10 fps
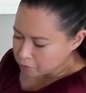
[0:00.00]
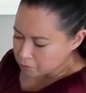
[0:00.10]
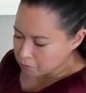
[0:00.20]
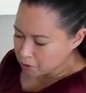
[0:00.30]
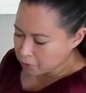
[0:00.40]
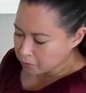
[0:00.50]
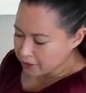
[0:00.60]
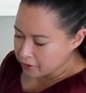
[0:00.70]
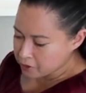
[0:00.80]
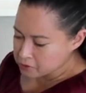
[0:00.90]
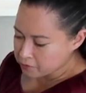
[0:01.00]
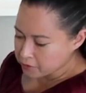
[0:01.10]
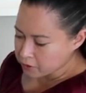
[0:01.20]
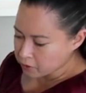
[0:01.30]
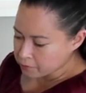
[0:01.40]
Whoa, there goes a
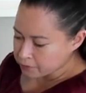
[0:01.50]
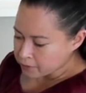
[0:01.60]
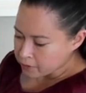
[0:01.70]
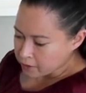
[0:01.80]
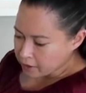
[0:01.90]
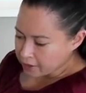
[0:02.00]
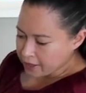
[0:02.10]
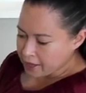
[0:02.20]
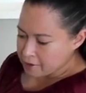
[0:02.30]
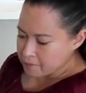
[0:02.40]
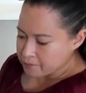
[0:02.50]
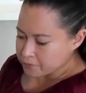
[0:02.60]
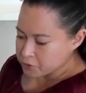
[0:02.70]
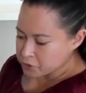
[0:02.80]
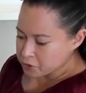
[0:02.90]
few. Again,
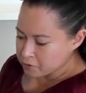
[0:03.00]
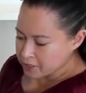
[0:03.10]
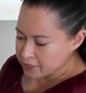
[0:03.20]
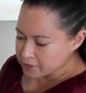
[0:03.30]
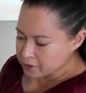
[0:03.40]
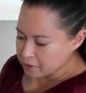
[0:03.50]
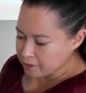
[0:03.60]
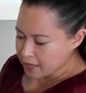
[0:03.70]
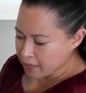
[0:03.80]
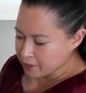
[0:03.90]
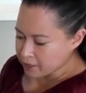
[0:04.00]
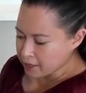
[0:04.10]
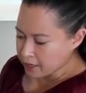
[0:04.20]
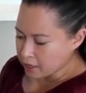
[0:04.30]
Chewy is going to be happy today.